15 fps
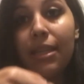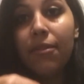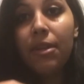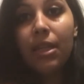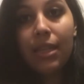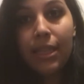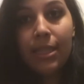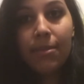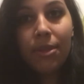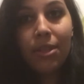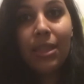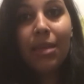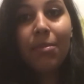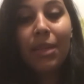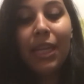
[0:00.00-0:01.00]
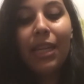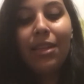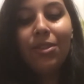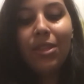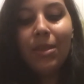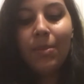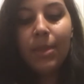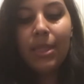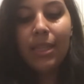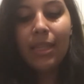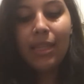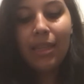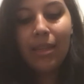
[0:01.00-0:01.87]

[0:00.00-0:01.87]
definitely smells like banana chips.